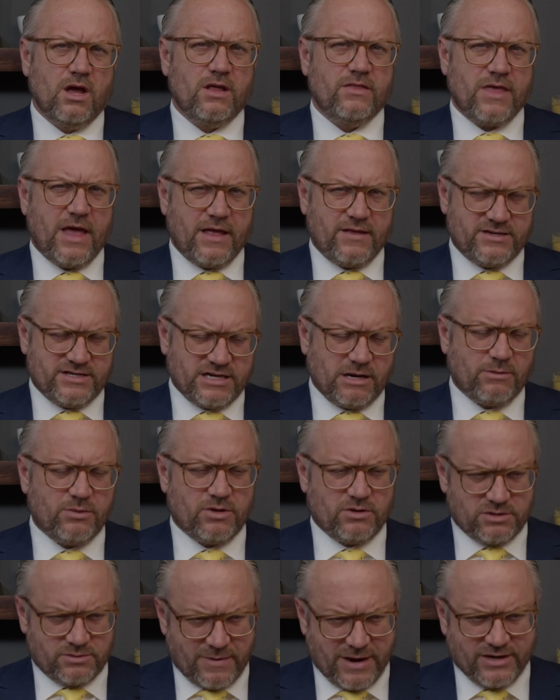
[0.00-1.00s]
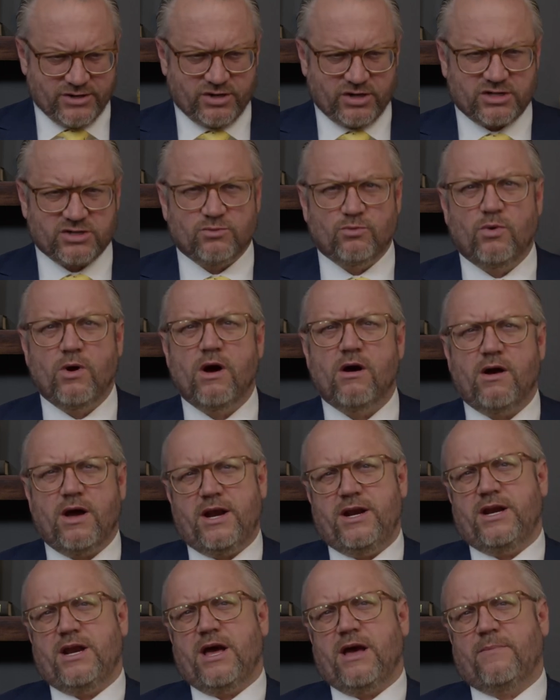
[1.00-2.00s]
that some of those metrics will
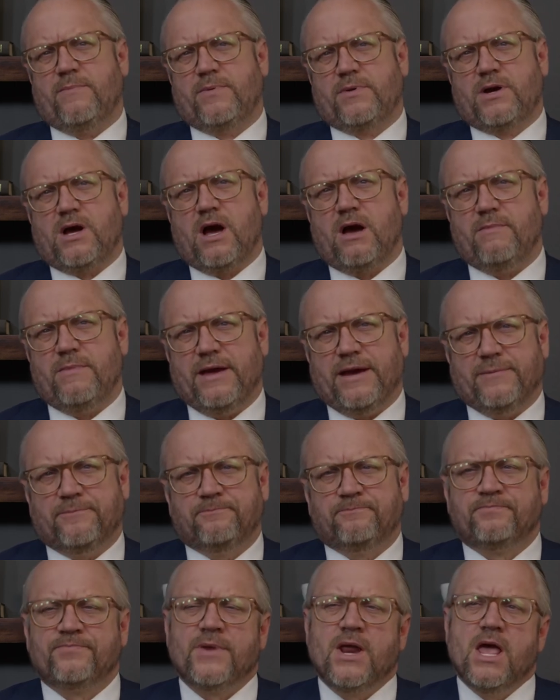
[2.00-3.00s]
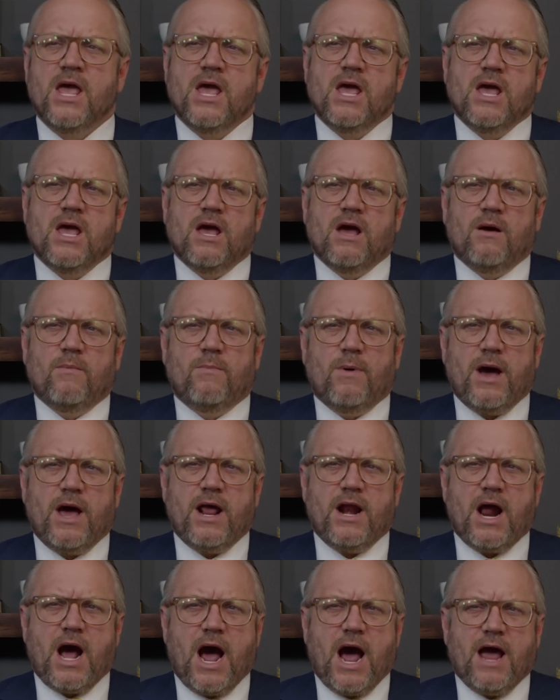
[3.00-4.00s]
end up coming.
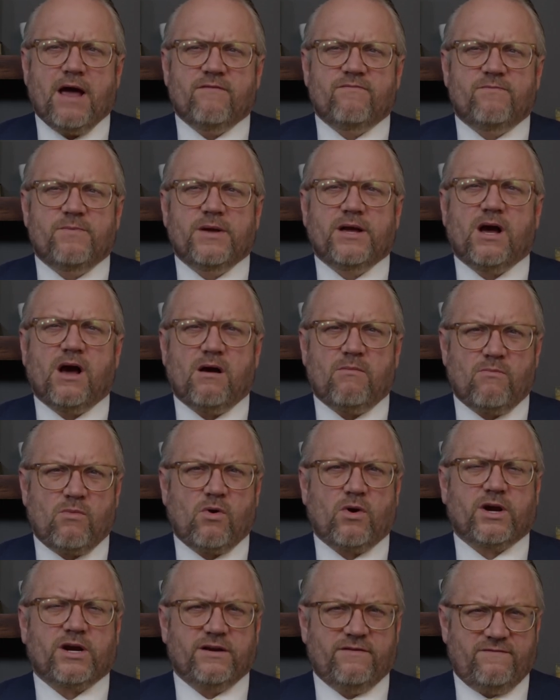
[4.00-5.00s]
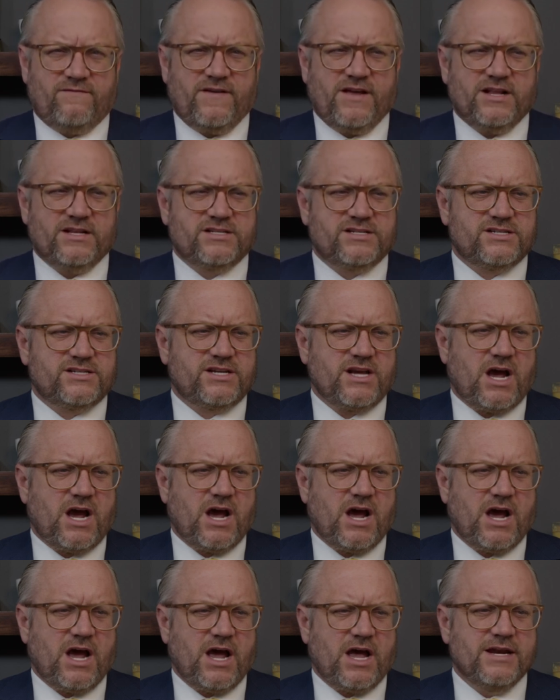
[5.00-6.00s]
But I've become more convinced.
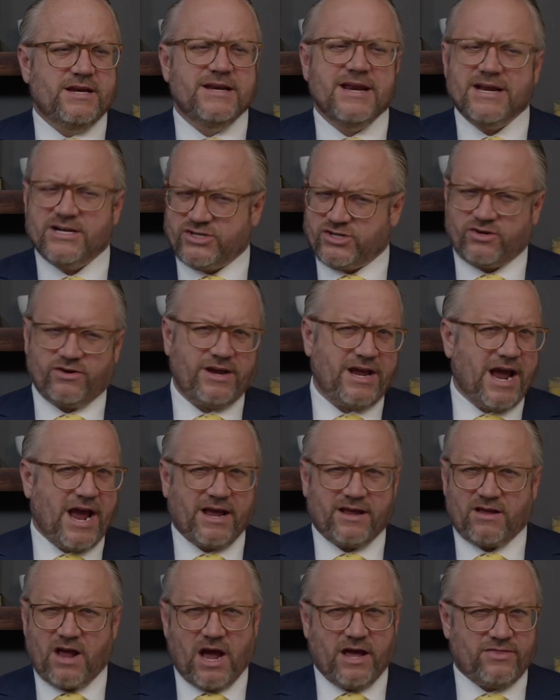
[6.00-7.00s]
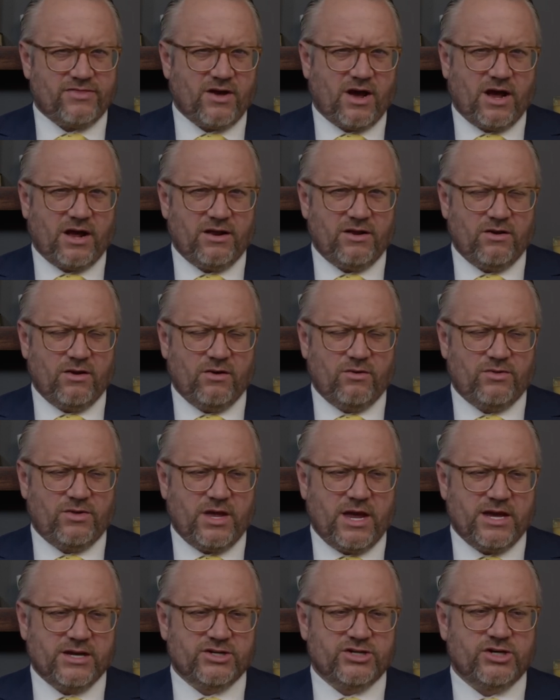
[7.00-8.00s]
Uh, initially, I, I thought
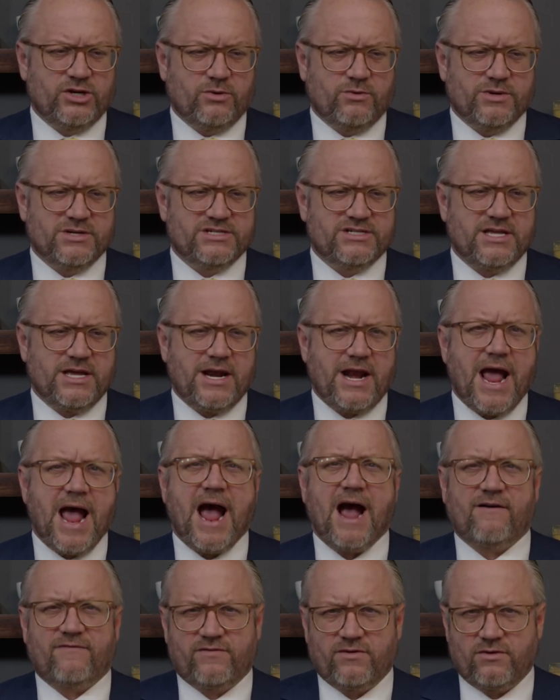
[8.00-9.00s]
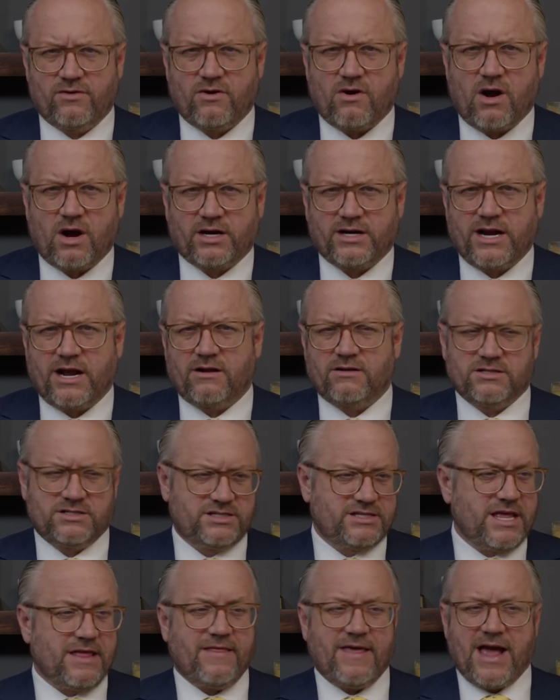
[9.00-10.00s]
the issue was that after the
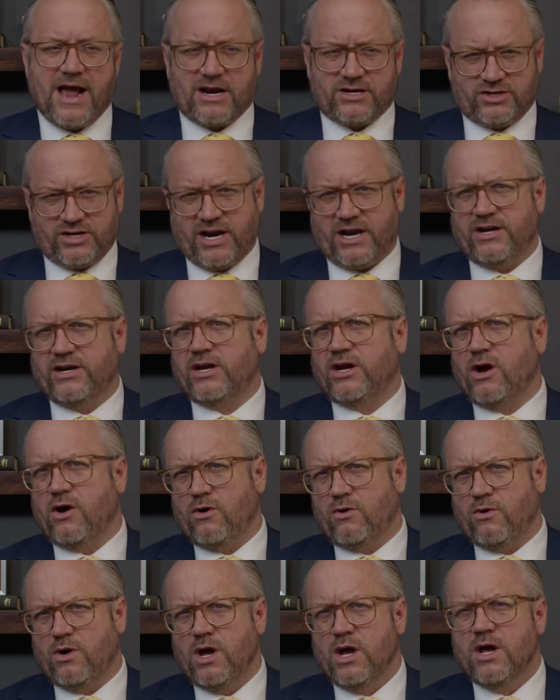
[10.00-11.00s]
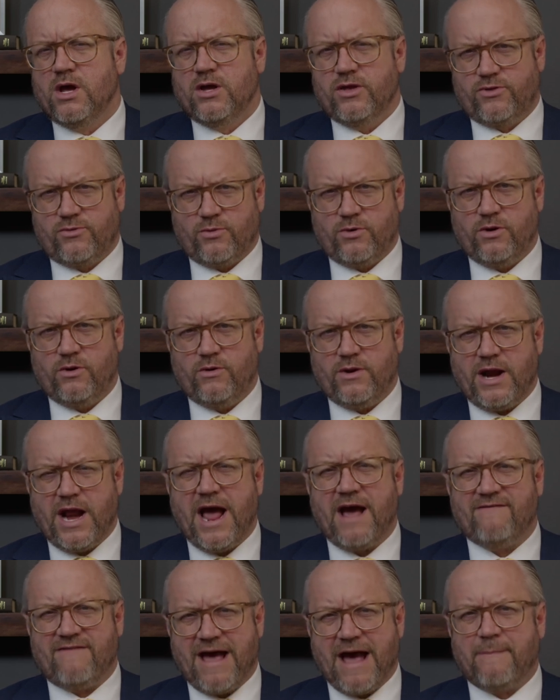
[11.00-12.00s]
lockdowns, then they actually had to go through and
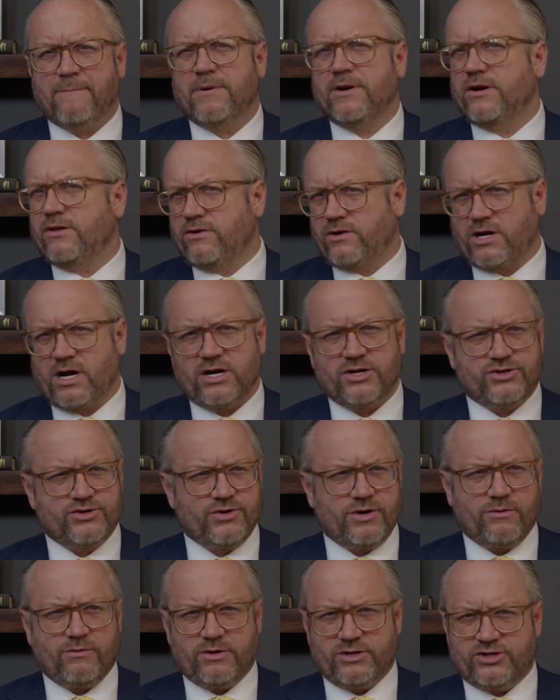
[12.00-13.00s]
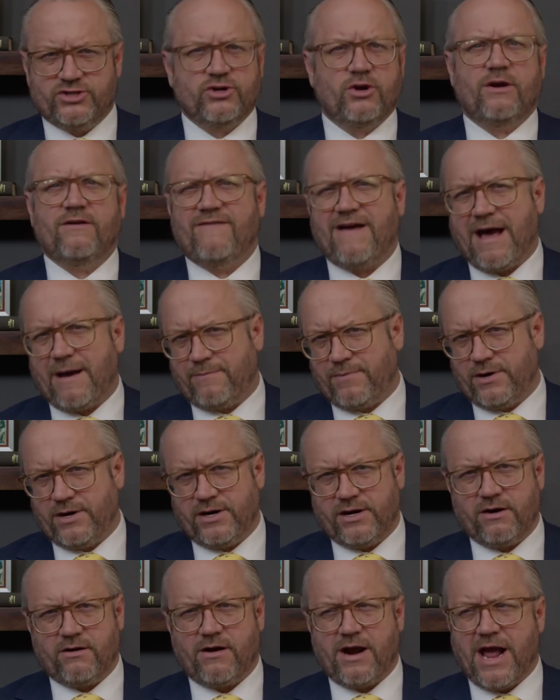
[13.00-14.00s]
have happened to their country what should have happened
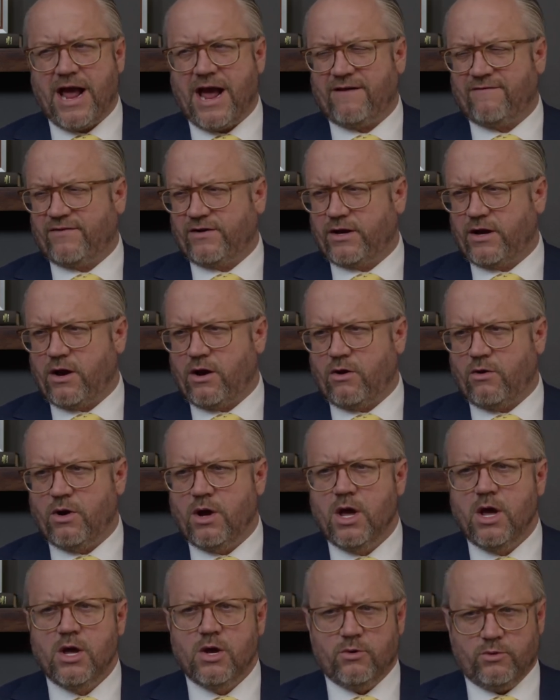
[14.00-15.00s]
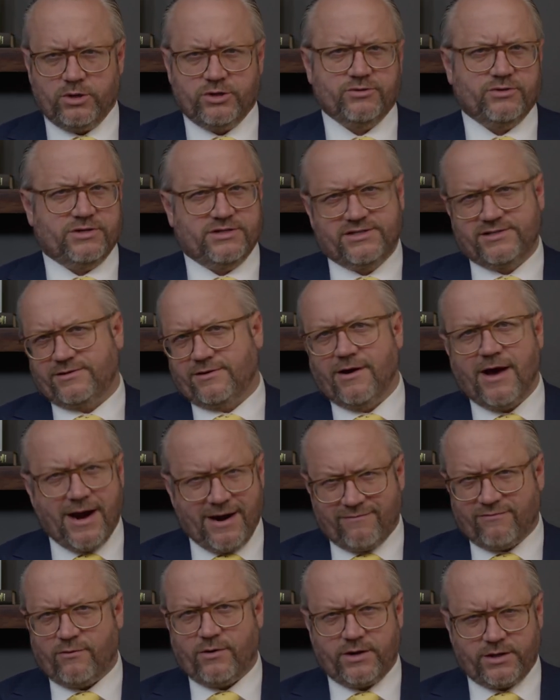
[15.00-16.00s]
a year and a half ago, which was let
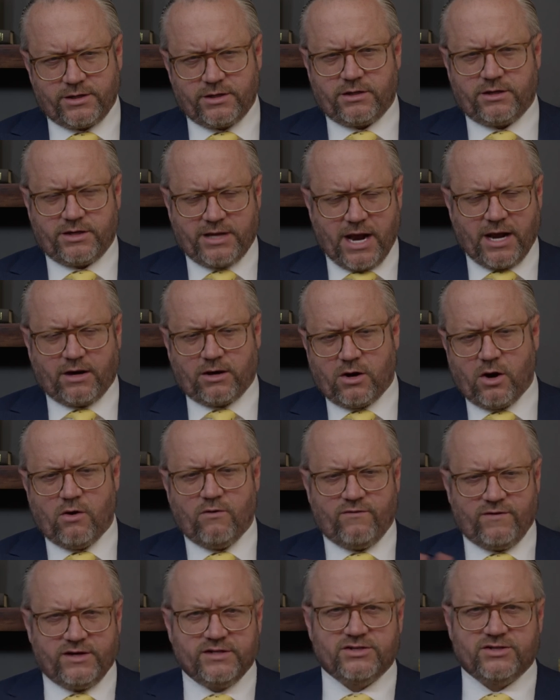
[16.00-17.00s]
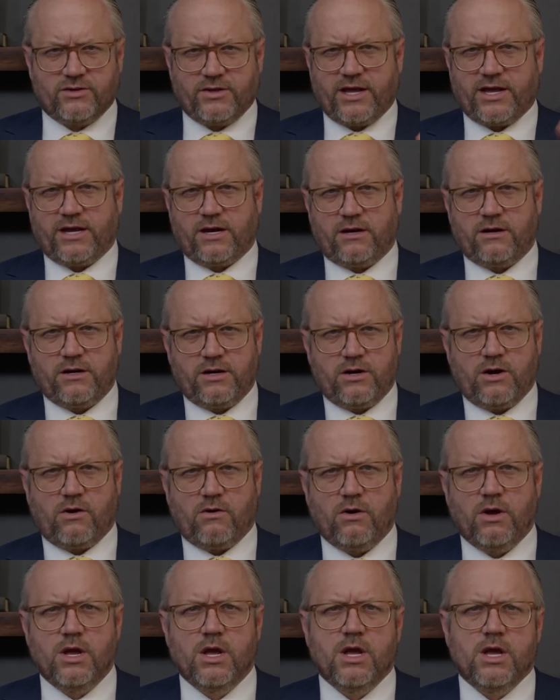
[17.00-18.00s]
everyone get COVID so they can, you know,
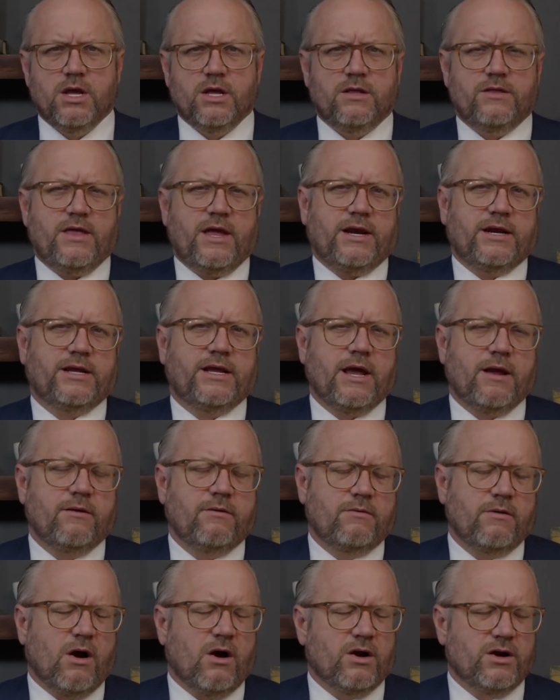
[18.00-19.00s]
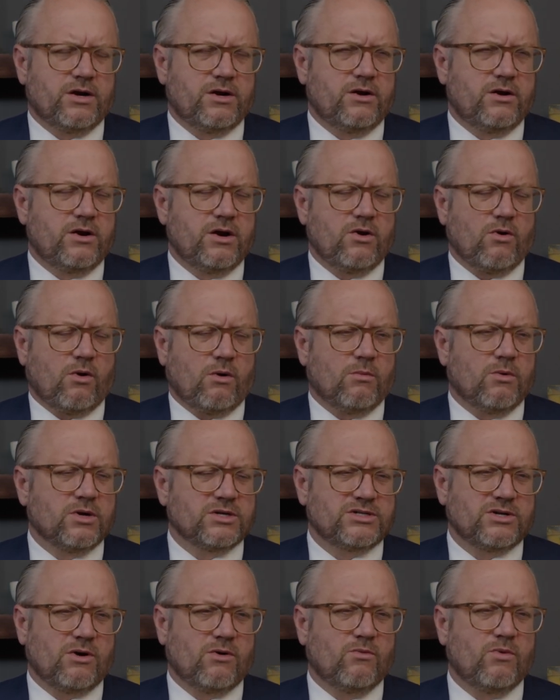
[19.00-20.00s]
then get on to normal.
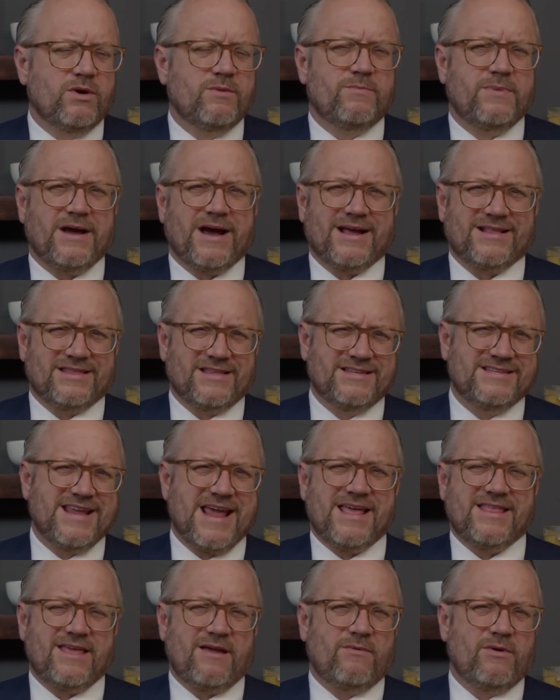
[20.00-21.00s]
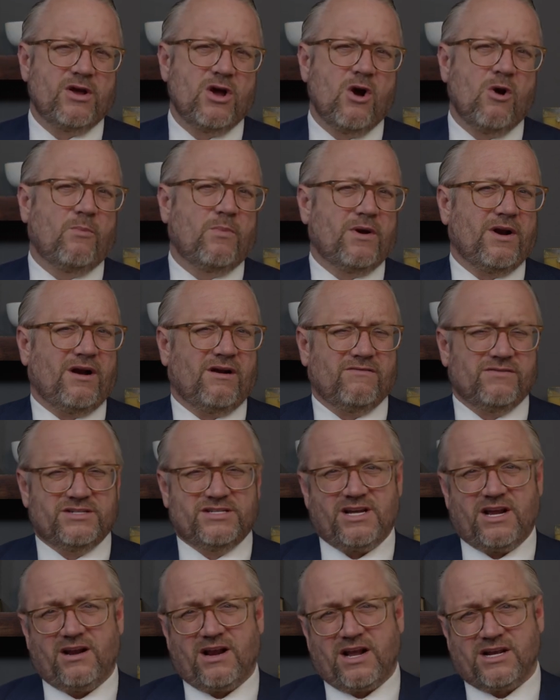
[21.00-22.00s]
So it wouldn't be like the day they reopen, all of a
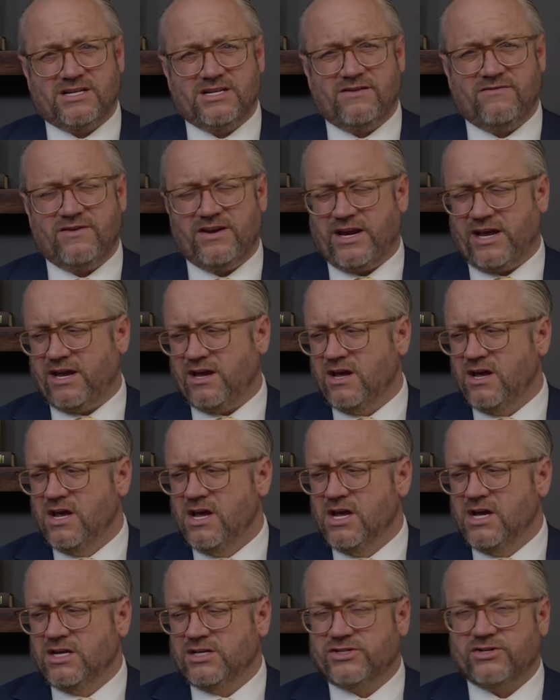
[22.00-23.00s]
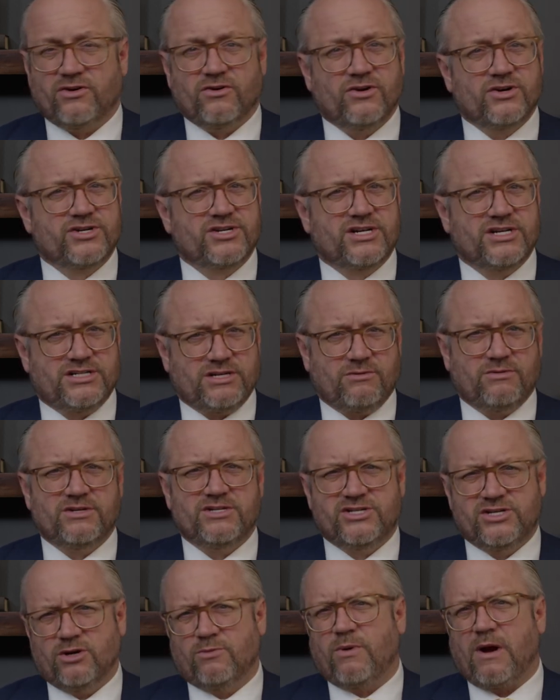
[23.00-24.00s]
sudden activity surge, because there would
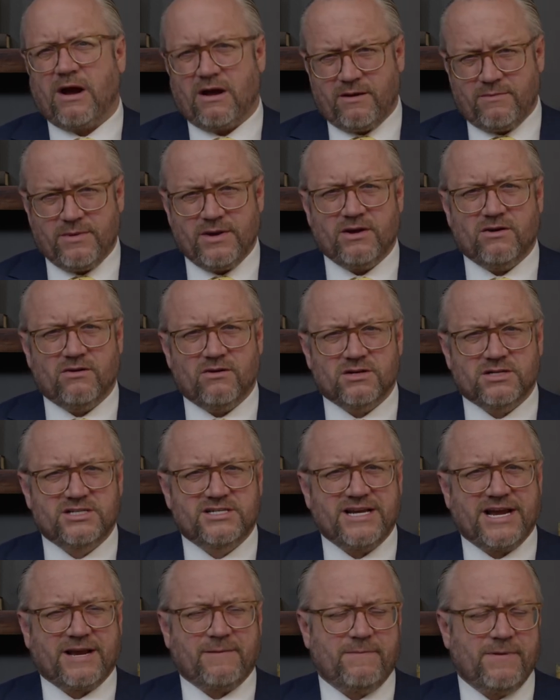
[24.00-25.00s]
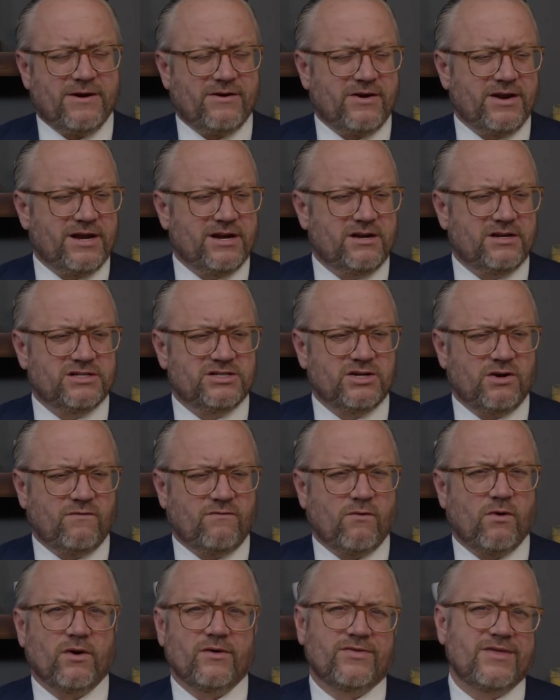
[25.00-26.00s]
still probably be a little sick period and so
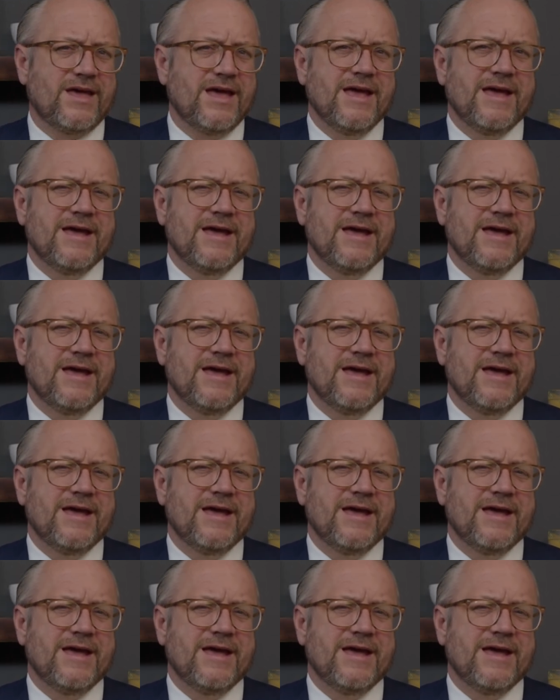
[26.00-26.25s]
forth.